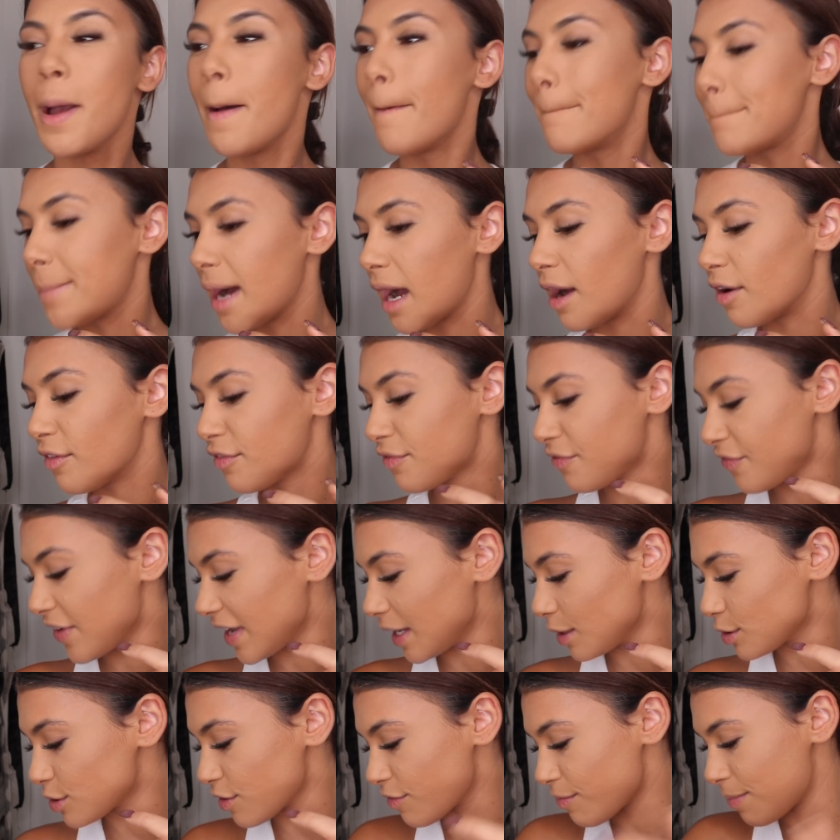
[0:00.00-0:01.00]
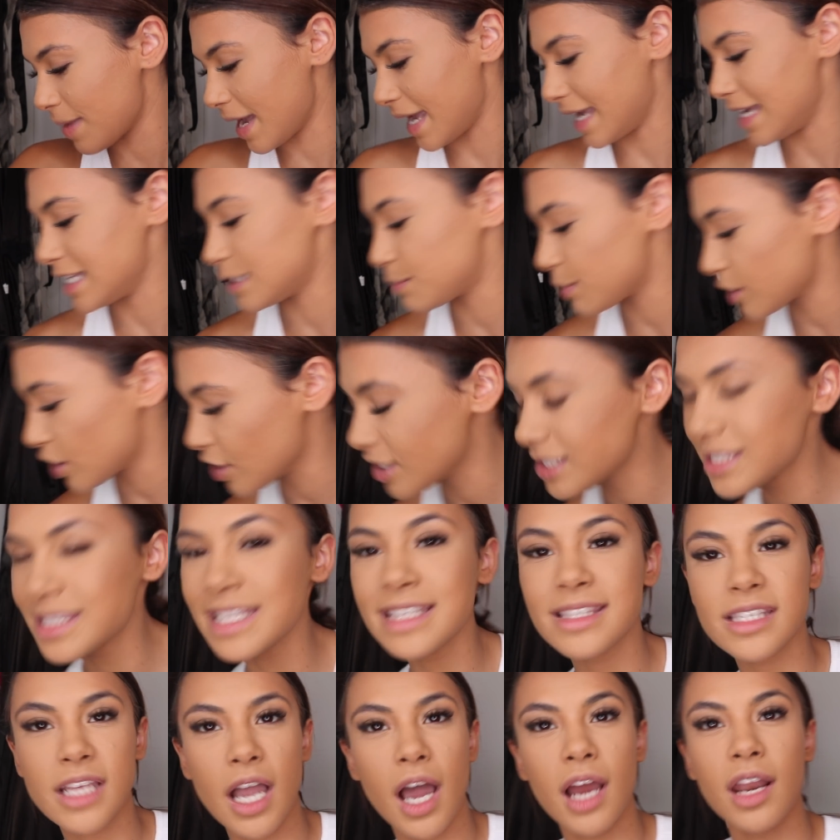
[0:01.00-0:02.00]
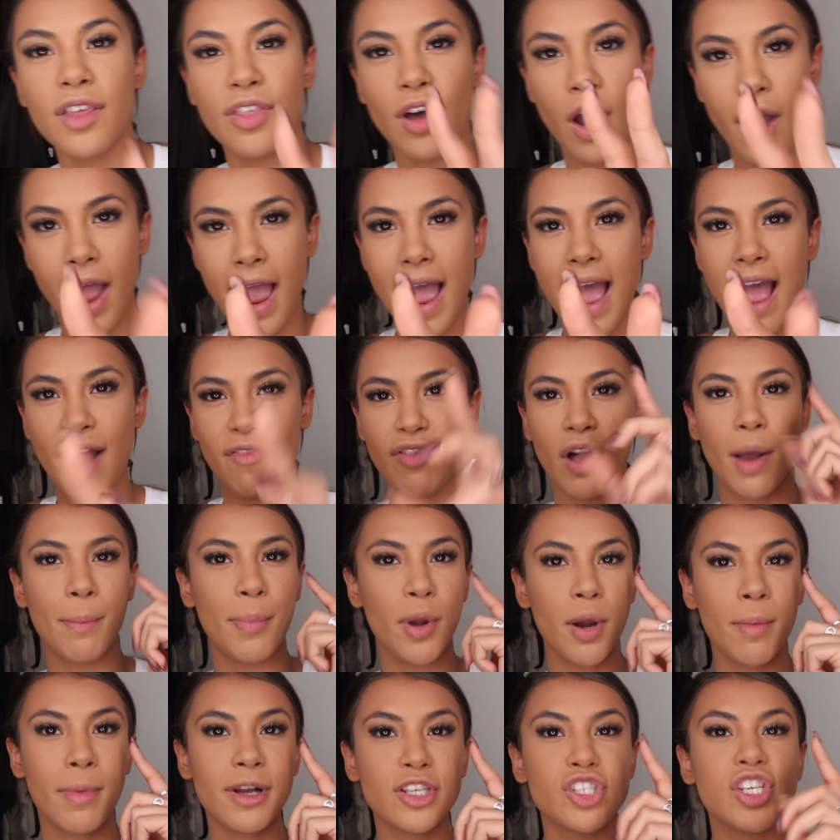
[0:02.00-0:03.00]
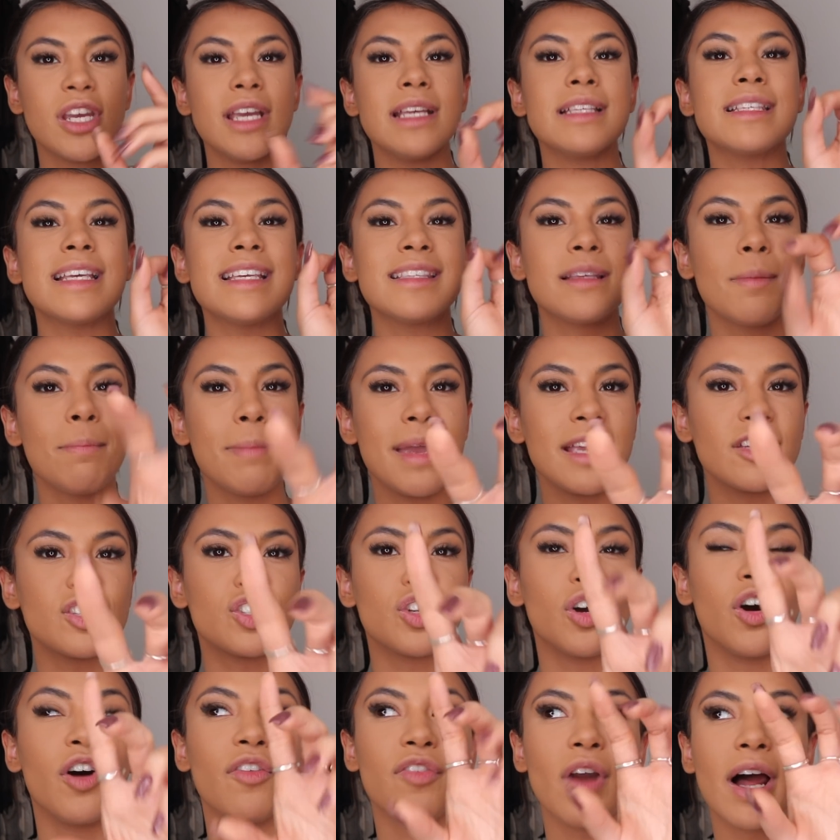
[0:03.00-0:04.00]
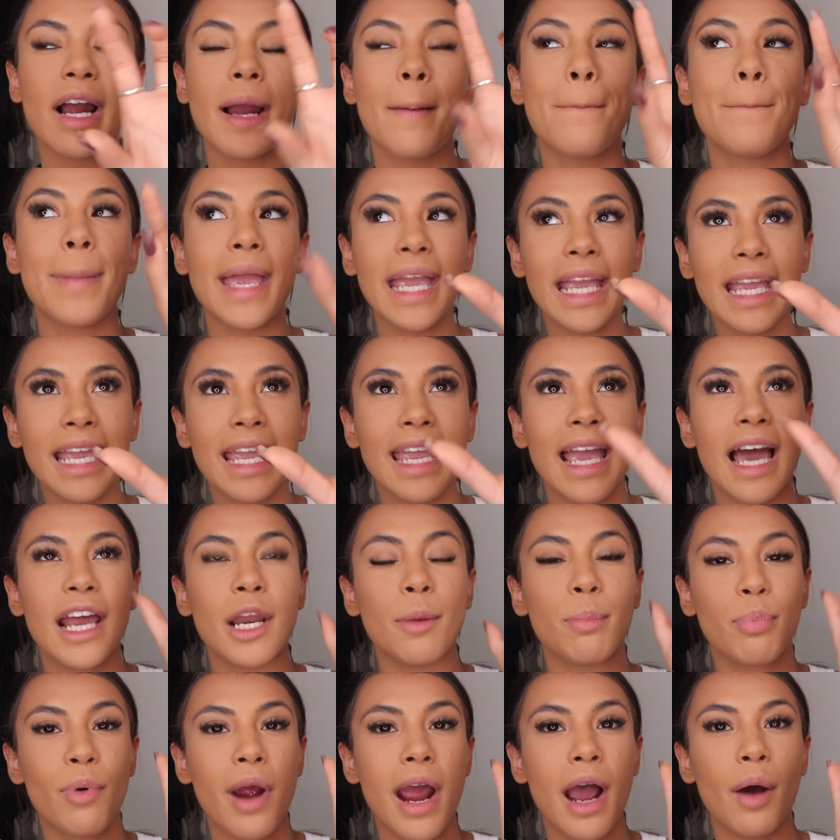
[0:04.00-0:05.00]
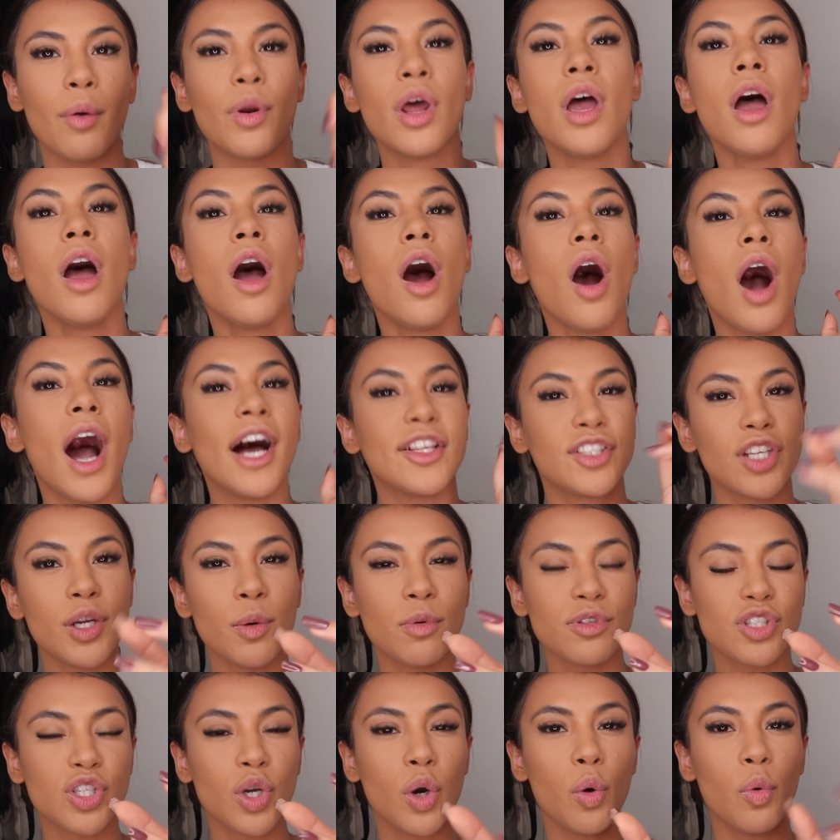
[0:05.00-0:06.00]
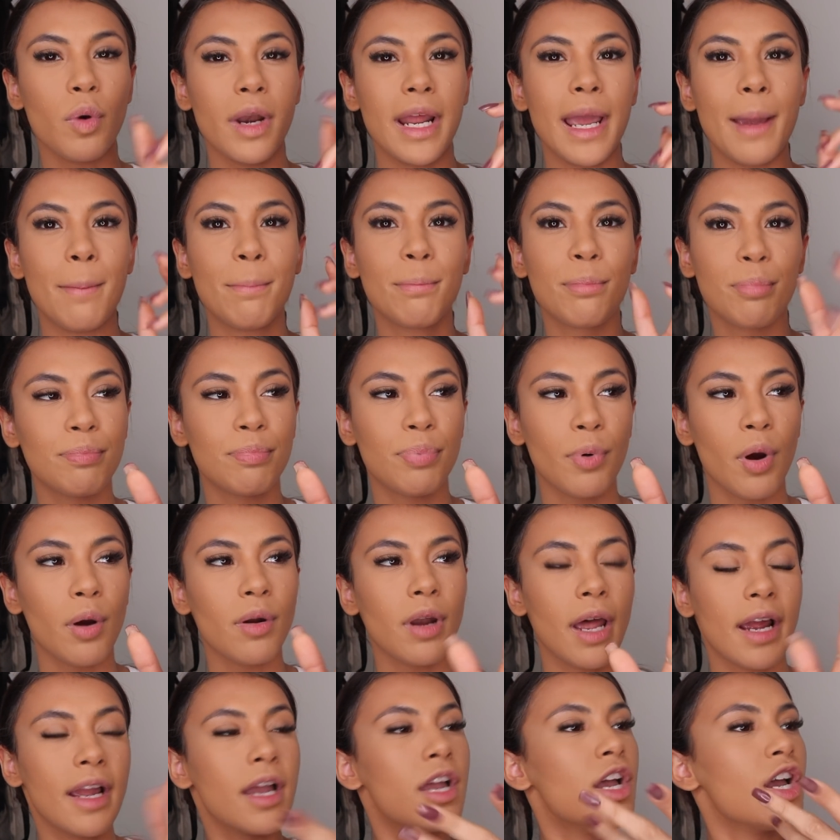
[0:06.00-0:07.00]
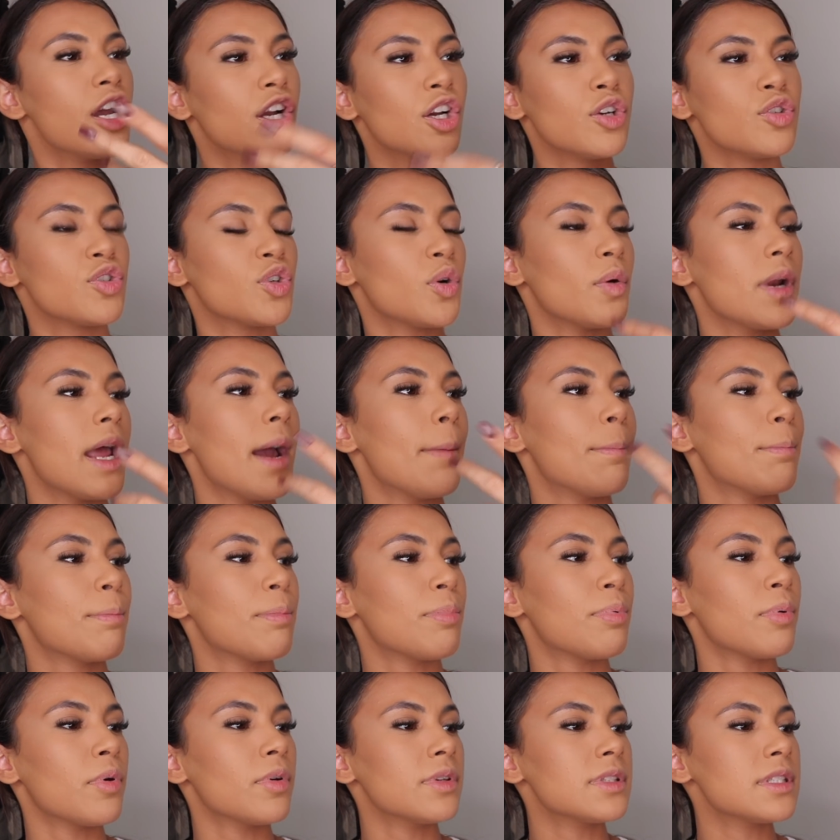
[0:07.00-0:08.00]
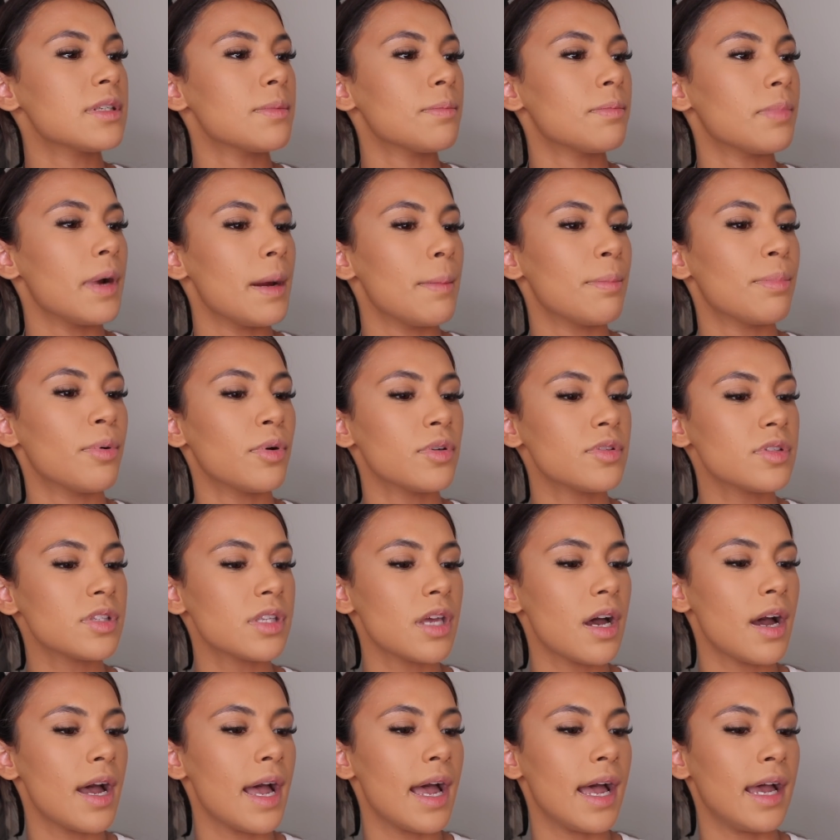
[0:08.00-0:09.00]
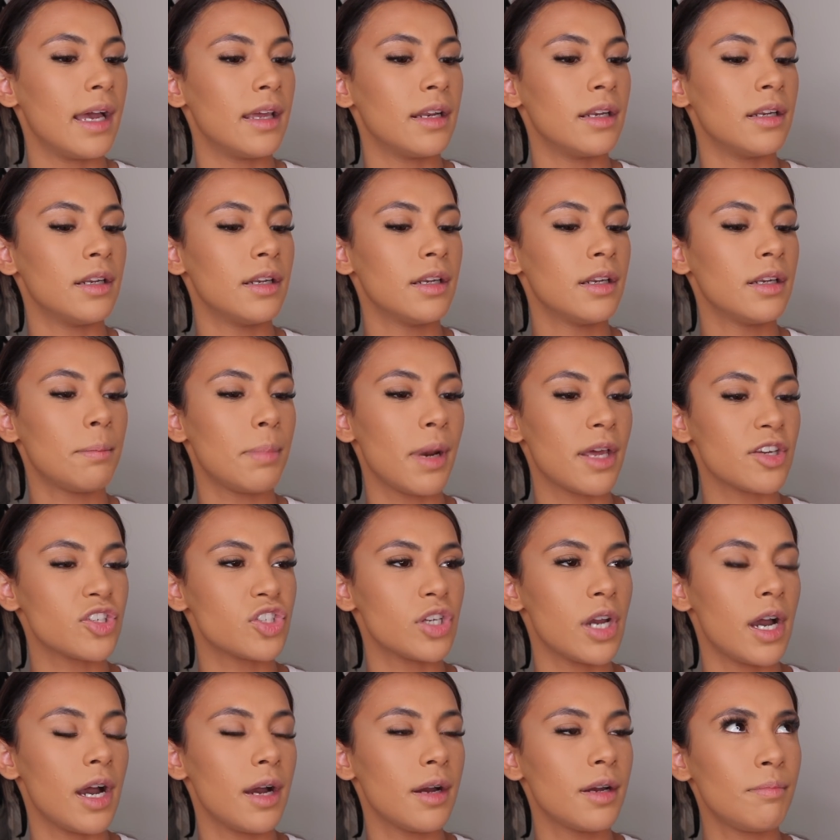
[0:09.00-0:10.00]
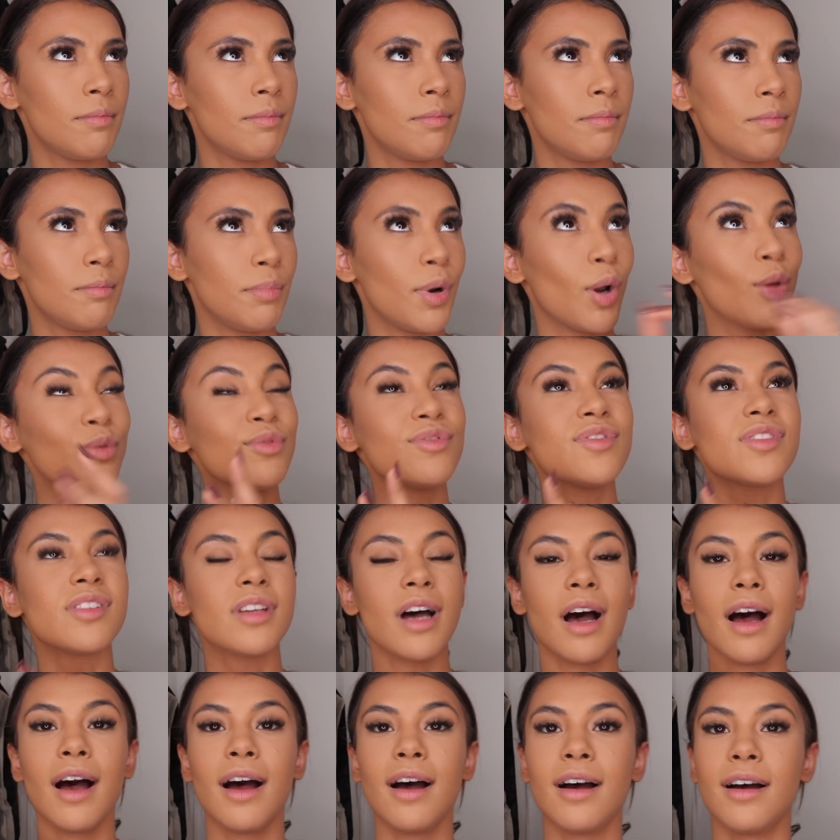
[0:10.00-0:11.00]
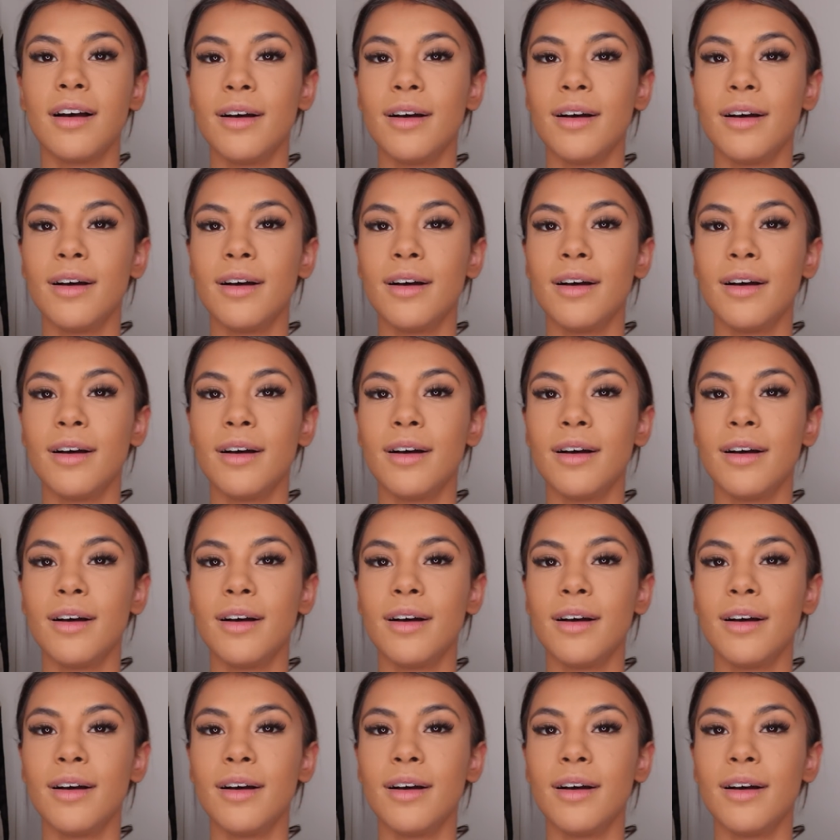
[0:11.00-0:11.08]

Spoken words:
But the thing is with me is because this colour that I have that I put on my cheeks is a mixture of like a pinky and a brown. I don't know what to call it. Like, could you call it a bronzer and blusher? Blonzer.